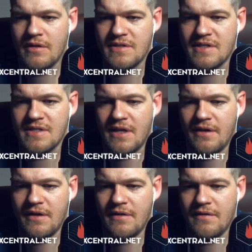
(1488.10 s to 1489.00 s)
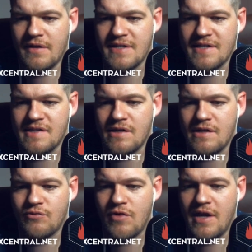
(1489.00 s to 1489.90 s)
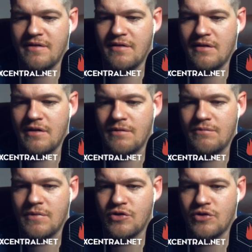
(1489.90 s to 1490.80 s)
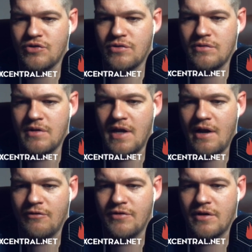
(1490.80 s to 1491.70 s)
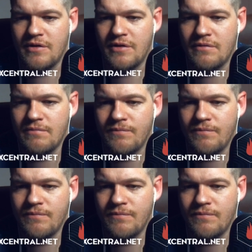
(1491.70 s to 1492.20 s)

this has the right alpha on.